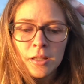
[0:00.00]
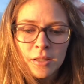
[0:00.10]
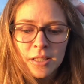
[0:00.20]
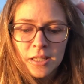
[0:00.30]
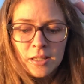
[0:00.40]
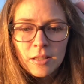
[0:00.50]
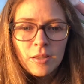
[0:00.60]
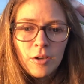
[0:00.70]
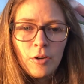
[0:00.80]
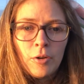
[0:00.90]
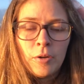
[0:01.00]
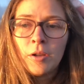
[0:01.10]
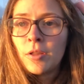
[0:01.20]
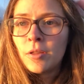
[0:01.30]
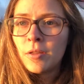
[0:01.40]
This isn't their,
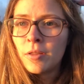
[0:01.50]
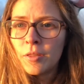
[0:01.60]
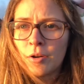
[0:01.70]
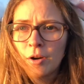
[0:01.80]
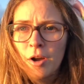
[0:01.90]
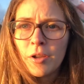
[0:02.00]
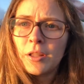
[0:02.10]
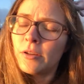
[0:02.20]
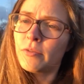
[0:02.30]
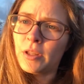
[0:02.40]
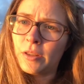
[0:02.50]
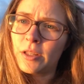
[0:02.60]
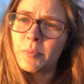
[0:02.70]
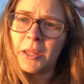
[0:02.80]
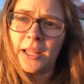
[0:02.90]
they're out in a field
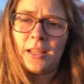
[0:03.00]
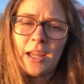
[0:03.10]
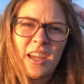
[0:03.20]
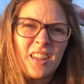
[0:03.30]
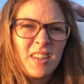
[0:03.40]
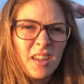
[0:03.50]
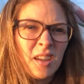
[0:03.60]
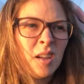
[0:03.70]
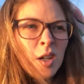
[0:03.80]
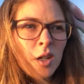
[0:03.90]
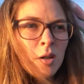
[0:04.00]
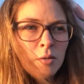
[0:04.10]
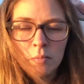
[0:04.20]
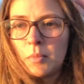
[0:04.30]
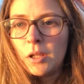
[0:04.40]
that's being let that
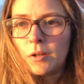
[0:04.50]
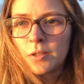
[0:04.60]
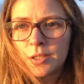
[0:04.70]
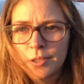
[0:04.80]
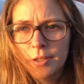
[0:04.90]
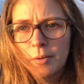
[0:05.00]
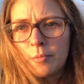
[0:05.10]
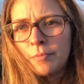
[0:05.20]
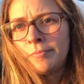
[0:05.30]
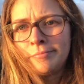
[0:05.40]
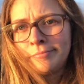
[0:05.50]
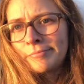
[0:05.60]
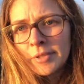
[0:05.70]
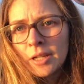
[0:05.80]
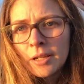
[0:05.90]
belongs to some
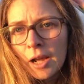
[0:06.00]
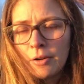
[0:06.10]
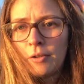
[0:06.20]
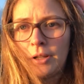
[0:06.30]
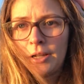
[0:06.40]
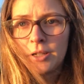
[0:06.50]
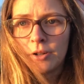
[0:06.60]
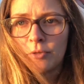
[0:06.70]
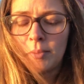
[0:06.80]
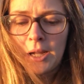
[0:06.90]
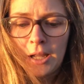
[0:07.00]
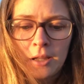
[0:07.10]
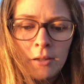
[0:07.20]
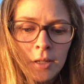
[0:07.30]
kind of relation of my,